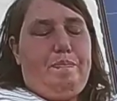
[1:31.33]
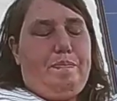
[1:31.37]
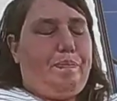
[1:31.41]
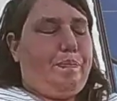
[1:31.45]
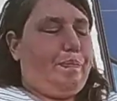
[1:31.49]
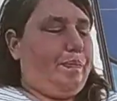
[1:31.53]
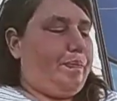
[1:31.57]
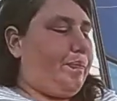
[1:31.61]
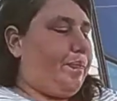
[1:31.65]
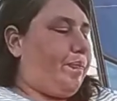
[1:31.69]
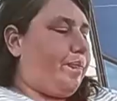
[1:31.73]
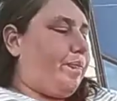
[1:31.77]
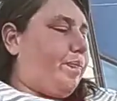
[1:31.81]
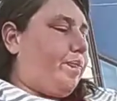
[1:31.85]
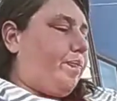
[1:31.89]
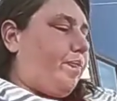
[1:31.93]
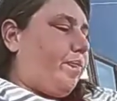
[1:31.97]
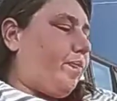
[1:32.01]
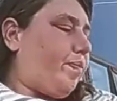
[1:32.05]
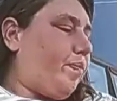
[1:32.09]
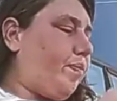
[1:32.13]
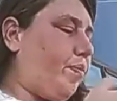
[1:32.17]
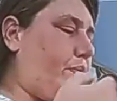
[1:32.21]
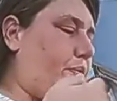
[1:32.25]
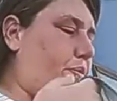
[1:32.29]

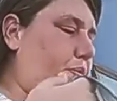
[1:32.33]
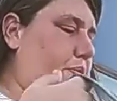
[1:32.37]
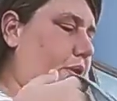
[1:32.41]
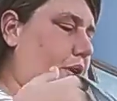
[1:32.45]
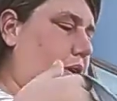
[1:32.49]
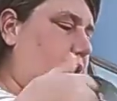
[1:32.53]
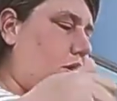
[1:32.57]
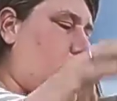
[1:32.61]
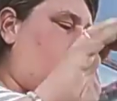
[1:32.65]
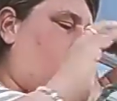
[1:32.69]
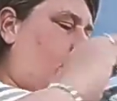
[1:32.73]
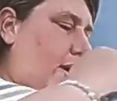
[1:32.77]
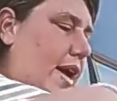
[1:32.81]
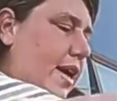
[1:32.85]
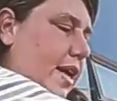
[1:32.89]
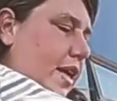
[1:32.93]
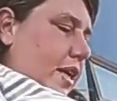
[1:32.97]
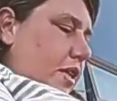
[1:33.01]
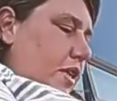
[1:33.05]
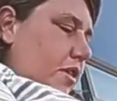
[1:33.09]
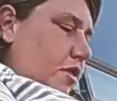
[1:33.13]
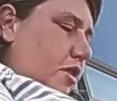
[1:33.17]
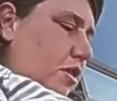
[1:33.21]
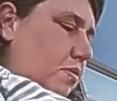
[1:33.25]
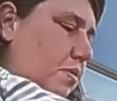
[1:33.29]
So I can
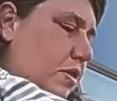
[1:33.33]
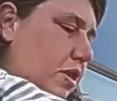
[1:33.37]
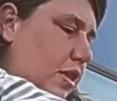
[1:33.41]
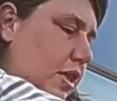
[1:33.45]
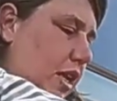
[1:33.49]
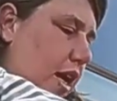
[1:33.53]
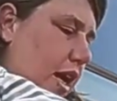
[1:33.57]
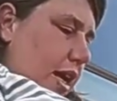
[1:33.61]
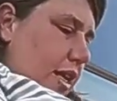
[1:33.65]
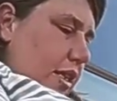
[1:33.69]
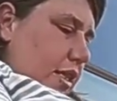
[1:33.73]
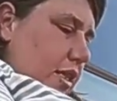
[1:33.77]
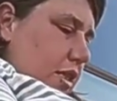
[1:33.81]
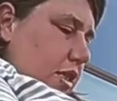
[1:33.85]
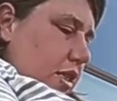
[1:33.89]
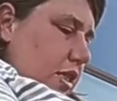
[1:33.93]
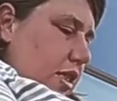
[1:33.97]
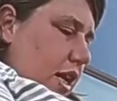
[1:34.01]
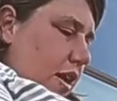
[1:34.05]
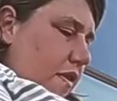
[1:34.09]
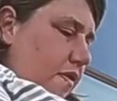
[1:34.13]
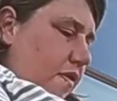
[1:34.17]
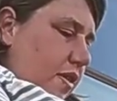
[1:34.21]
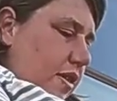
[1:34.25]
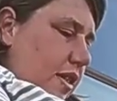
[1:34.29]
do some designs and
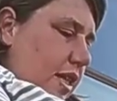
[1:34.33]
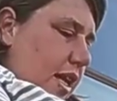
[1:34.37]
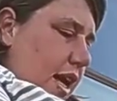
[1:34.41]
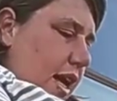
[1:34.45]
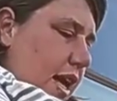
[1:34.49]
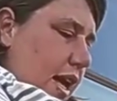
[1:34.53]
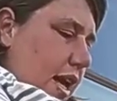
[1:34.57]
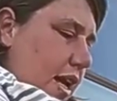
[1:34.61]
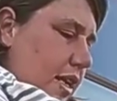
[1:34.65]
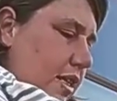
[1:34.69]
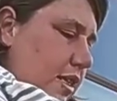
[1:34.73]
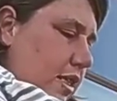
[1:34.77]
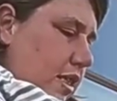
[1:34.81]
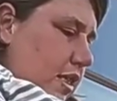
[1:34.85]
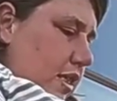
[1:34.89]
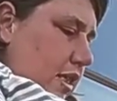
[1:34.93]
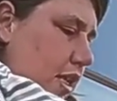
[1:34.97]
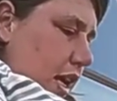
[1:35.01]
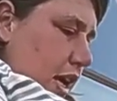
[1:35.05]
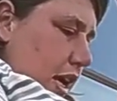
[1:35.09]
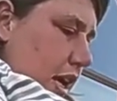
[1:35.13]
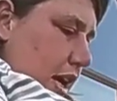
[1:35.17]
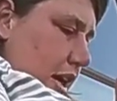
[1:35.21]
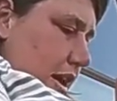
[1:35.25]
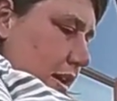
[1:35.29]
stuff with that.
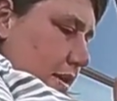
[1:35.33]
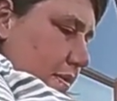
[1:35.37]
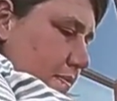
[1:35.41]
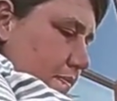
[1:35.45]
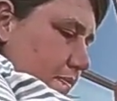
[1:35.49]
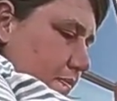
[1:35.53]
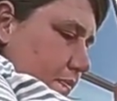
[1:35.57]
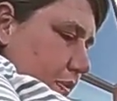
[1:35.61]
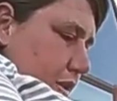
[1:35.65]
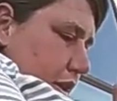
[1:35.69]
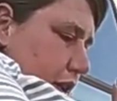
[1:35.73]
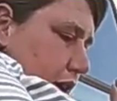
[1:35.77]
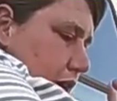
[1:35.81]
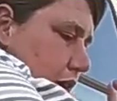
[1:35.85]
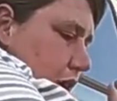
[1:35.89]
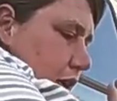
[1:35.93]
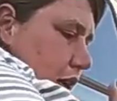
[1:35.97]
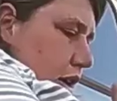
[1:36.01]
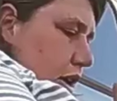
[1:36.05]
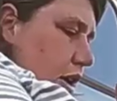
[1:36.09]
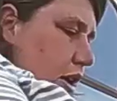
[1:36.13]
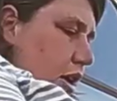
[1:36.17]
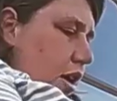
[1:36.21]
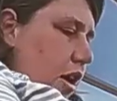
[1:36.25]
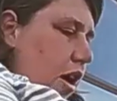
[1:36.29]
Um,
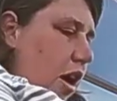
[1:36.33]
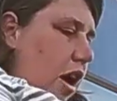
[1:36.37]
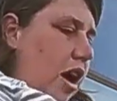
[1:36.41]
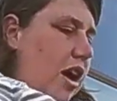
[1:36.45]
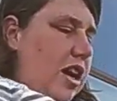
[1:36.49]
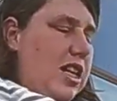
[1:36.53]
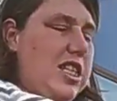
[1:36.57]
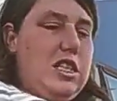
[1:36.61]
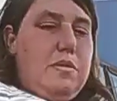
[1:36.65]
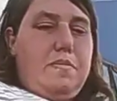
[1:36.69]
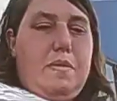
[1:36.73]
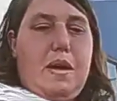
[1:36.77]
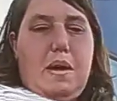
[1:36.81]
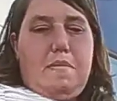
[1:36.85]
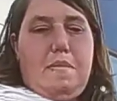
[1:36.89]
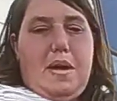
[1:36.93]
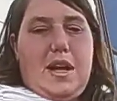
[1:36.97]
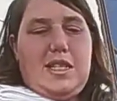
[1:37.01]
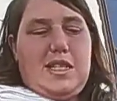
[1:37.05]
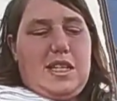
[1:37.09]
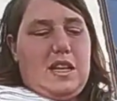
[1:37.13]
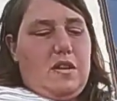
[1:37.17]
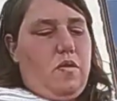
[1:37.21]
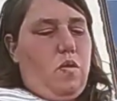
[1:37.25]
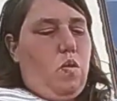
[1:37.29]
I also bought
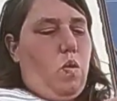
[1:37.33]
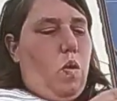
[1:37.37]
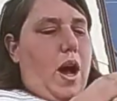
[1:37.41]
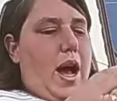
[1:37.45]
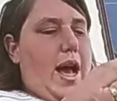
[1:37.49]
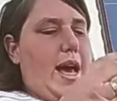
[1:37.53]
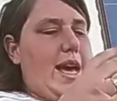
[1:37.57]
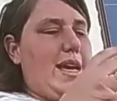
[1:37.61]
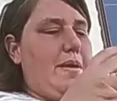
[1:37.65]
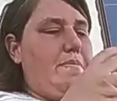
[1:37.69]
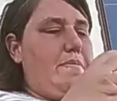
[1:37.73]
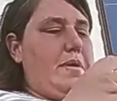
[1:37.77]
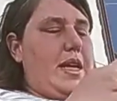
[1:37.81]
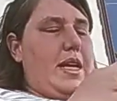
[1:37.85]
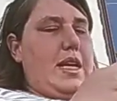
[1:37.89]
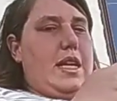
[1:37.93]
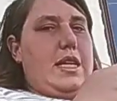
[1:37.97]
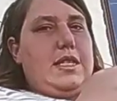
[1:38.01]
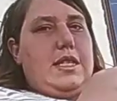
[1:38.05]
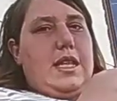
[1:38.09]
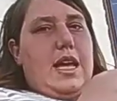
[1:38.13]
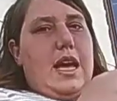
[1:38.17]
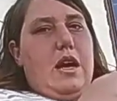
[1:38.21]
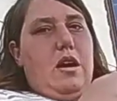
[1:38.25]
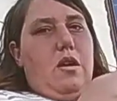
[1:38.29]
myself white
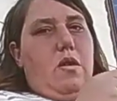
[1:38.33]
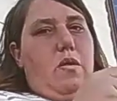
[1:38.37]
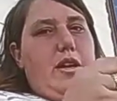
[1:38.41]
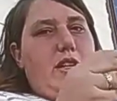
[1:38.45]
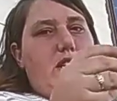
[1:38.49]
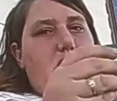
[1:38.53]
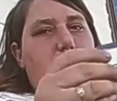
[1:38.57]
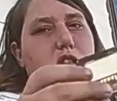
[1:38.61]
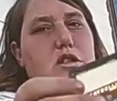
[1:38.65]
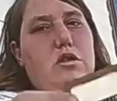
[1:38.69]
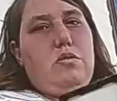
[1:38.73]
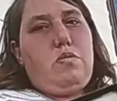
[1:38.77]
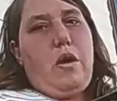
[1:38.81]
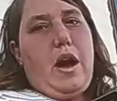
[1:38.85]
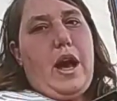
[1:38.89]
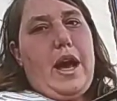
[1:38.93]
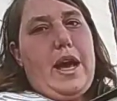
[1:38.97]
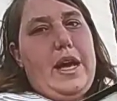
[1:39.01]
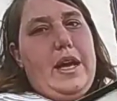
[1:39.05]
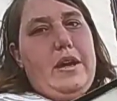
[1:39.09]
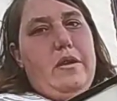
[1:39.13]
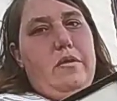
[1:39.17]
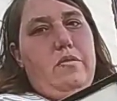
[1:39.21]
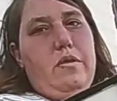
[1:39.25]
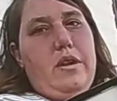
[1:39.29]
because I always use
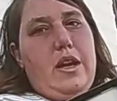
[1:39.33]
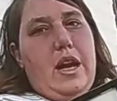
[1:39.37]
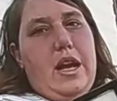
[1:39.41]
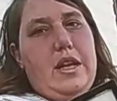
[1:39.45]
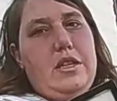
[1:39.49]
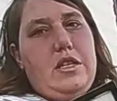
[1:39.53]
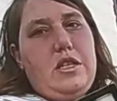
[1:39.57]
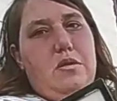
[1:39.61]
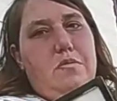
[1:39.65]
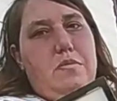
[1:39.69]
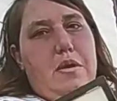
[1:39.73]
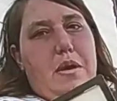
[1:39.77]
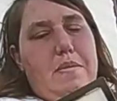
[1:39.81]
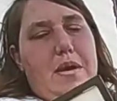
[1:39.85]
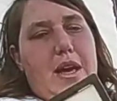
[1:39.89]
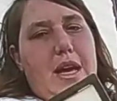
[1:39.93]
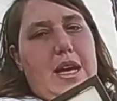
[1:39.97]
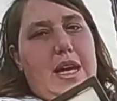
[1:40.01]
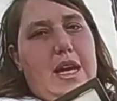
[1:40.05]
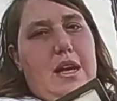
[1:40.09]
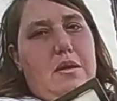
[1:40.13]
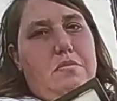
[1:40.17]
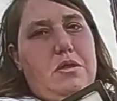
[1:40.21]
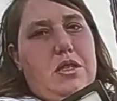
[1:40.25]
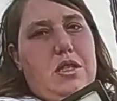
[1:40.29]
white when I do my
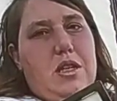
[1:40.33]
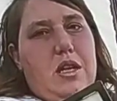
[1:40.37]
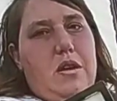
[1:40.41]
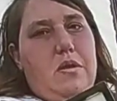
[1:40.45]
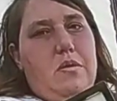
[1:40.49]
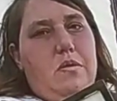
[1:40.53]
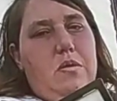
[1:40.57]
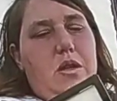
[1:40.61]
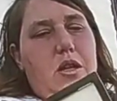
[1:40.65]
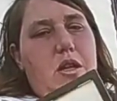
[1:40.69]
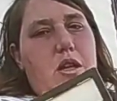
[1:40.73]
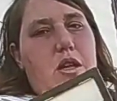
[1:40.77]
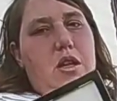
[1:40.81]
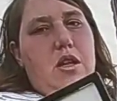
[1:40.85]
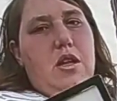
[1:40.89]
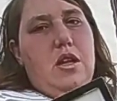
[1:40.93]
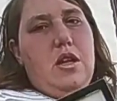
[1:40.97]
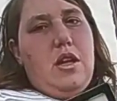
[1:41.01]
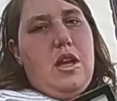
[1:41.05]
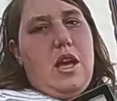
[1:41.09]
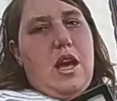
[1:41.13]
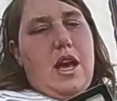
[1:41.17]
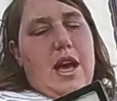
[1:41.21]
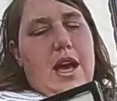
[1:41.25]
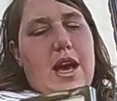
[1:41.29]
makeup. So
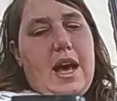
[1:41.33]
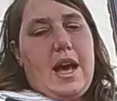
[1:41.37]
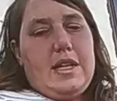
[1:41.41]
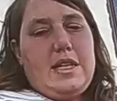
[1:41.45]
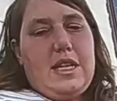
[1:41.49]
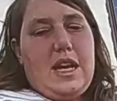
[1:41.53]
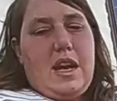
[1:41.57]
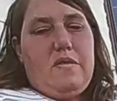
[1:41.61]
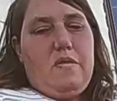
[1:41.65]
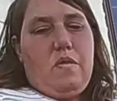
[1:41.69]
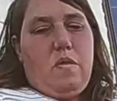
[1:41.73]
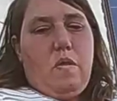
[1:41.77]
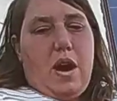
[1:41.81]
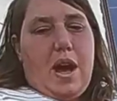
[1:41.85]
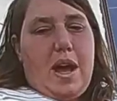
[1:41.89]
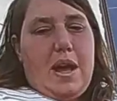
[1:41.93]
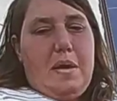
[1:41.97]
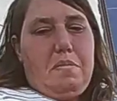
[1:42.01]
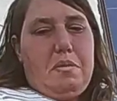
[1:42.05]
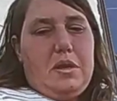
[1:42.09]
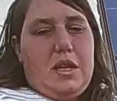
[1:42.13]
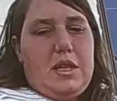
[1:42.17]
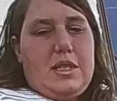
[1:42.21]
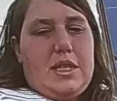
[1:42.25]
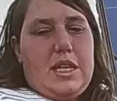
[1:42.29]
I had to have white.
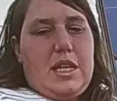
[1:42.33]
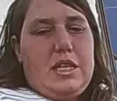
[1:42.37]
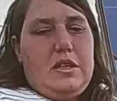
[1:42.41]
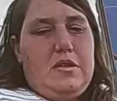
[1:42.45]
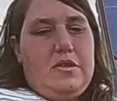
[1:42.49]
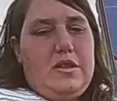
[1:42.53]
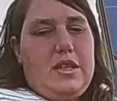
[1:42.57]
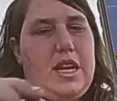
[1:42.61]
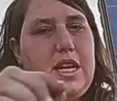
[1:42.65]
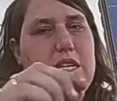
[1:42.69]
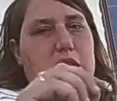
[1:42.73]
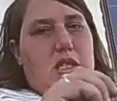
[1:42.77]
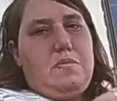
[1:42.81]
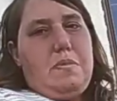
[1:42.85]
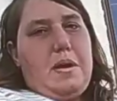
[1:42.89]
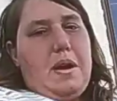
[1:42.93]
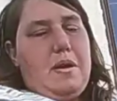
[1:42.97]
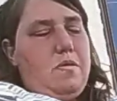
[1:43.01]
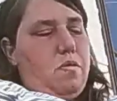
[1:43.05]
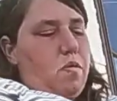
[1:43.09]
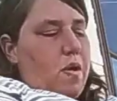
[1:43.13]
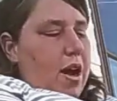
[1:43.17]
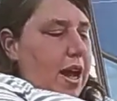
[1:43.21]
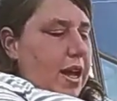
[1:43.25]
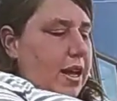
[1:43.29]
Plus I do a nice
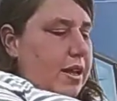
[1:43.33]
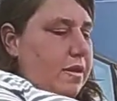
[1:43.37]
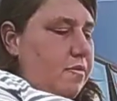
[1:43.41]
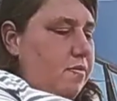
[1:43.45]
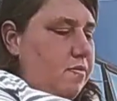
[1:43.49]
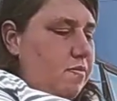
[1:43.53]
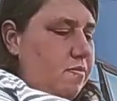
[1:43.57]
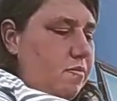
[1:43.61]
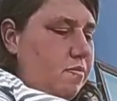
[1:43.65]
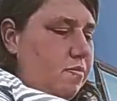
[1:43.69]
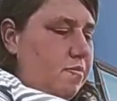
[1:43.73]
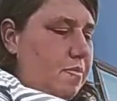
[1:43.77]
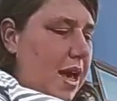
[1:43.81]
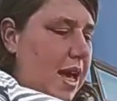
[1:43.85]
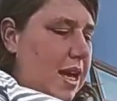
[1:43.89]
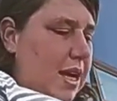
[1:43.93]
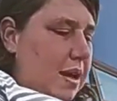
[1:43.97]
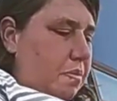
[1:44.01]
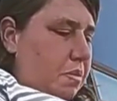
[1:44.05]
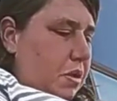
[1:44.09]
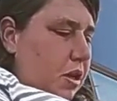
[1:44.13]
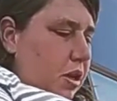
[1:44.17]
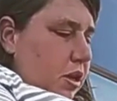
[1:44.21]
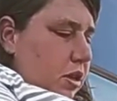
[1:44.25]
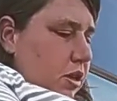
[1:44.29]
white makeup
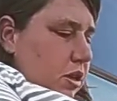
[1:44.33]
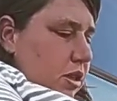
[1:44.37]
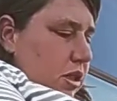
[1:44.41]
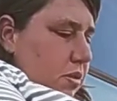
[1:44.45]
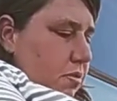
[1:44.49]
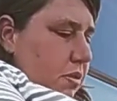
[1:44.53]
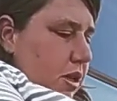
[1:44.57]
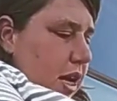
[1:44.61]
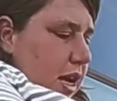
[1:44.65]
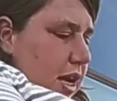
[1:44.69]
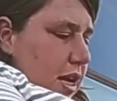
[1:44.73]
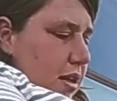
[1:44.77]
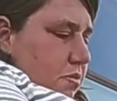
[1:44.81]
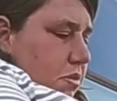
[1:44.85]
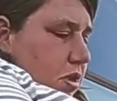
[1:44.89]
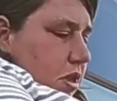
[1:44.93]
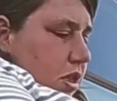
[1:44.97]
look sometimes.